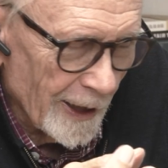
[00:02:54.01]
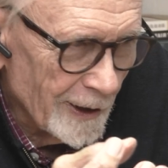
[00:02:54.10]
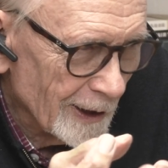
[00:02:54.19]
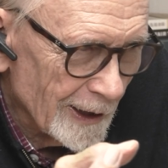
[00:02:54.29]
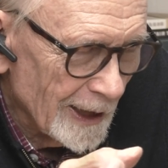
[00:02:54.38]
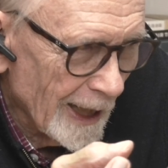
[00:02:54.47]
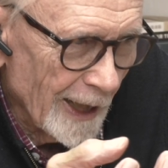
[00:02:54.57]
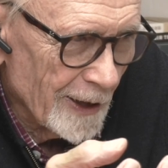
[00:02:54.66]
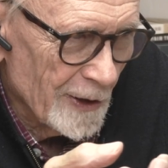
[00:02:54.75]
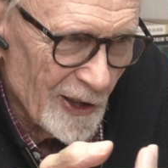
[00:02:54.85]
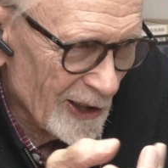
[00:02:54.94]
think he had
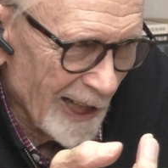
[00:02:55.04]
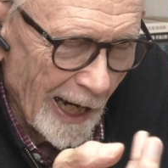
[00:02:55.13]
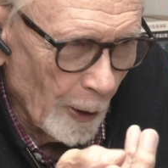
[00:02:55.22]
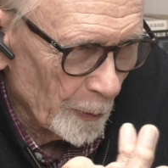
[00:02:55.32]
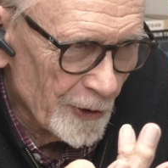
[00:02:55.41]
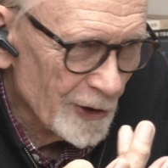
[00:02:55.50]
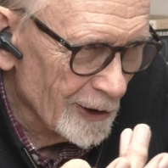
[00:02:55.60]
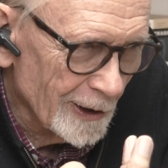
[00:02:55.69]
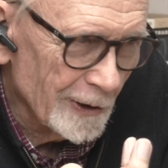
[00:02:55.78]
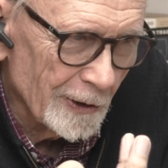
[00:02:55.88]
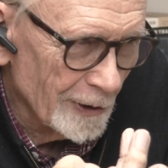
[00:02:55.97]
his scouts in
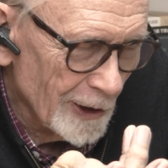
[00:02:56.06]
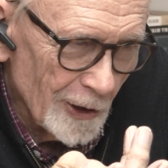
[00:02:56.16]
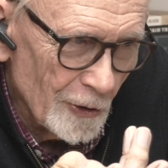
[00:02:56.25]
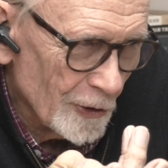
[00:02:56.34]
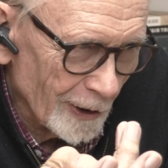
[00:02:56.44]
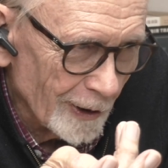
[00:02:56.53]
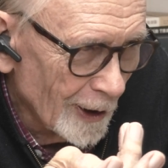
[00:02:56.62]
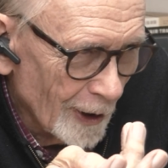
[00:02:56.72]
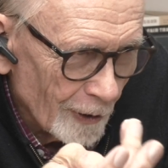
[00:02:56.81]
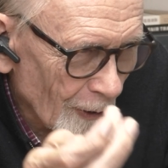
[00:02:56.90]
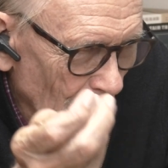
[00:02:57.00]
Indonesia
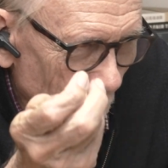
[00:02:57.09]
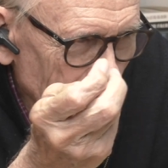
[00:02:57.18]
going